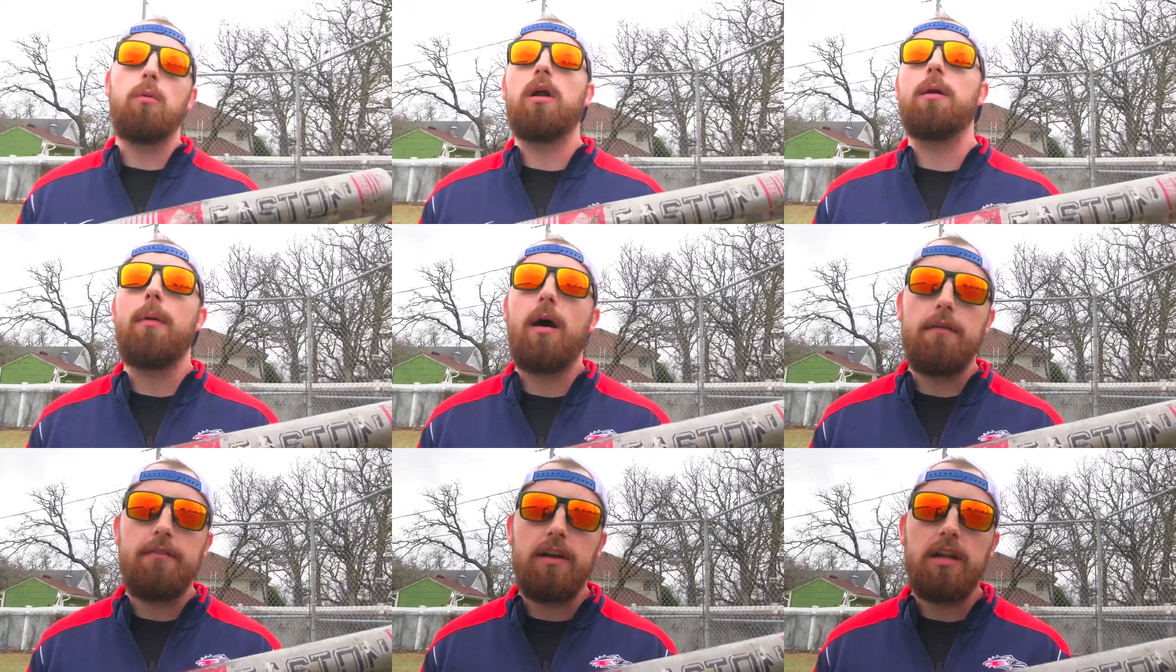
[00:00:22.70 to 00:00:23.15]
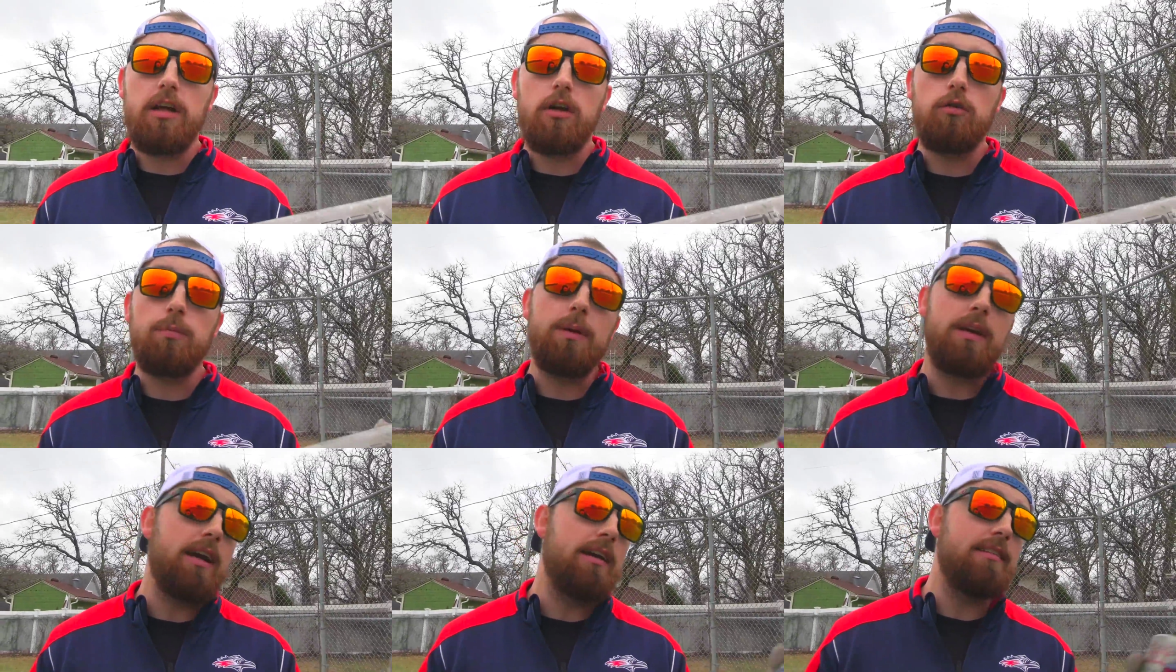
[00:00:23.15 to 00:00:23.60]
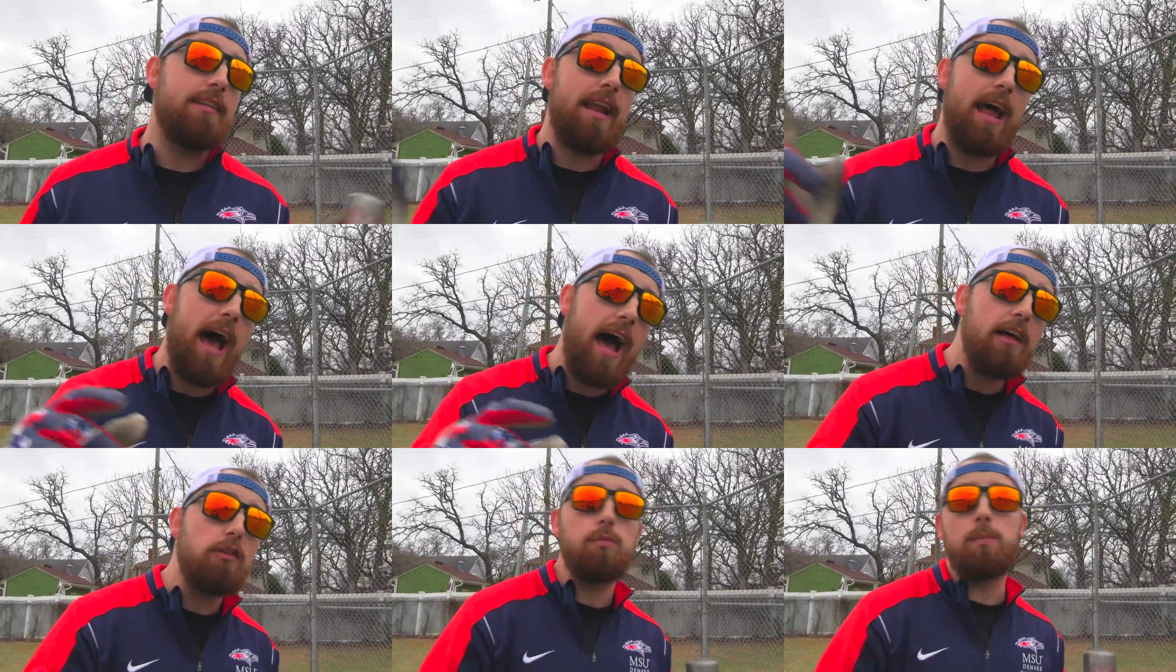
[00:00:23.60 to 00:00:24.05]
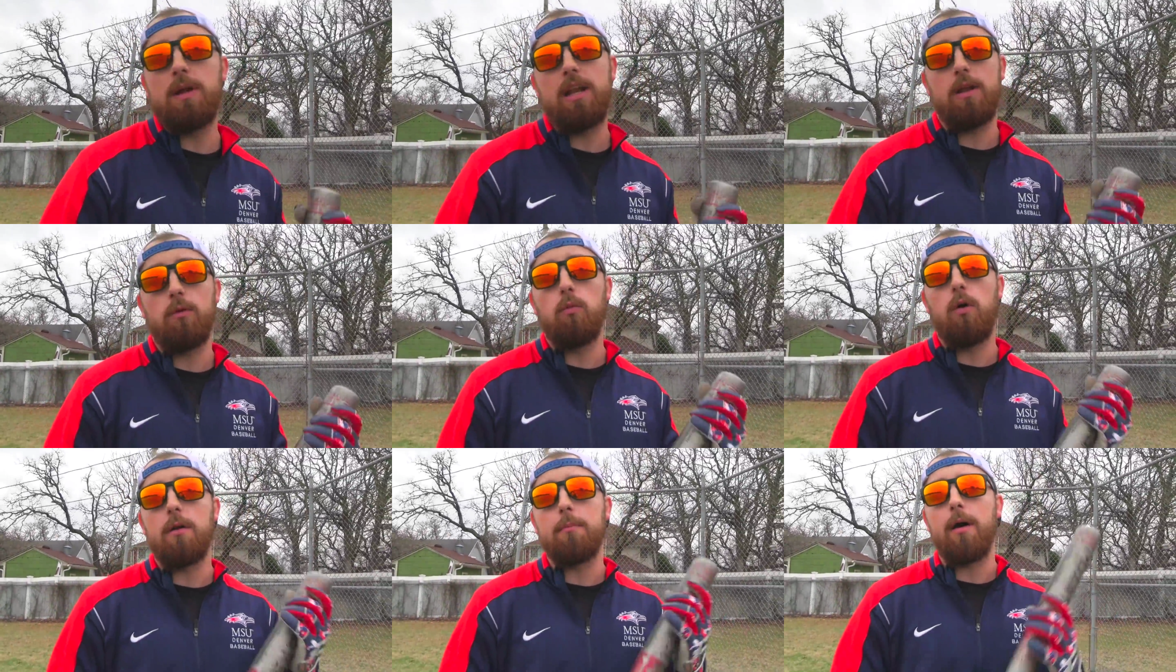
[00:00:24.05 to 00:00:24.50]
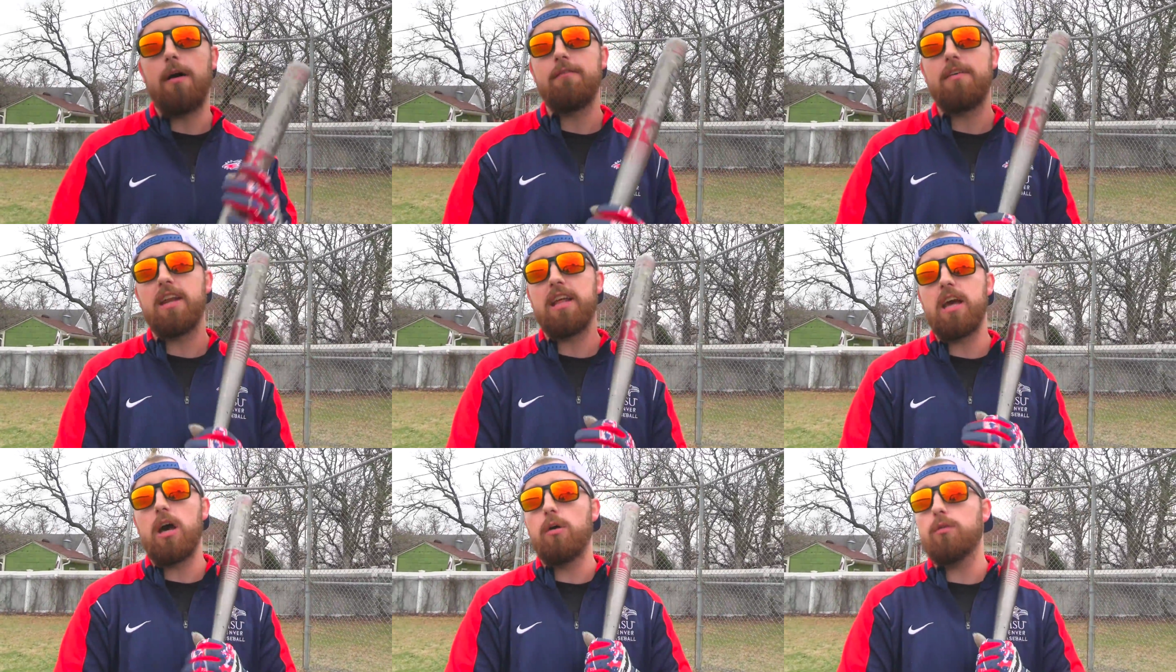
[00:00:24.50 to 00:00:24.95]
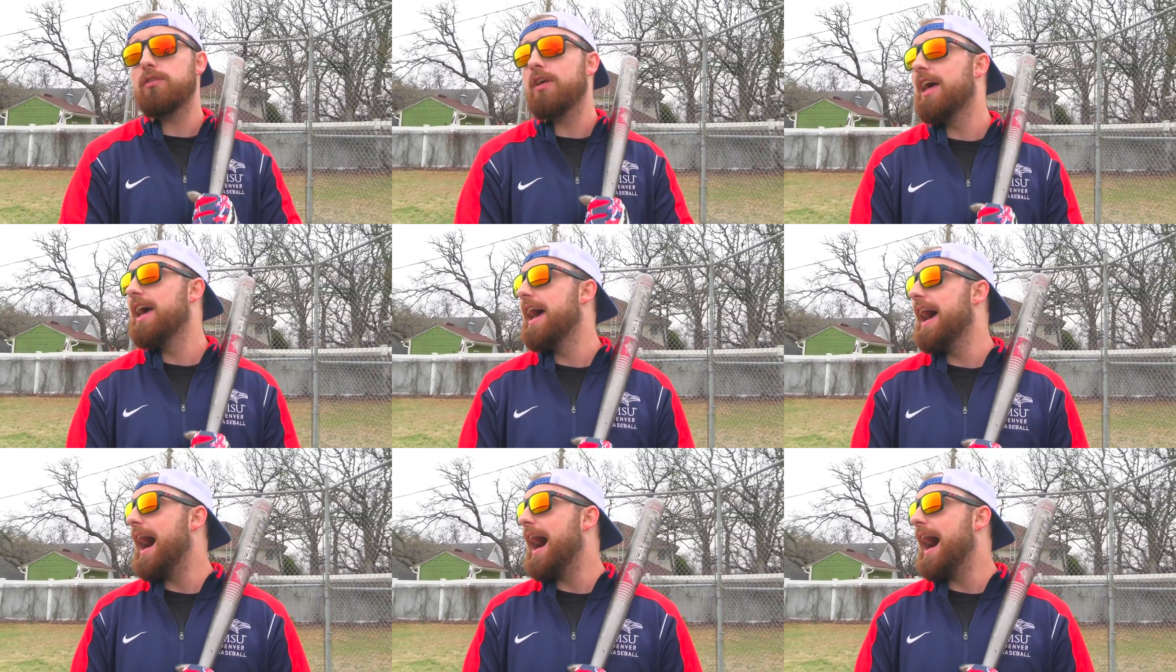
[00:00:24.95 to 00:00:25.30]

in one of my videos because it has been in one of my videos.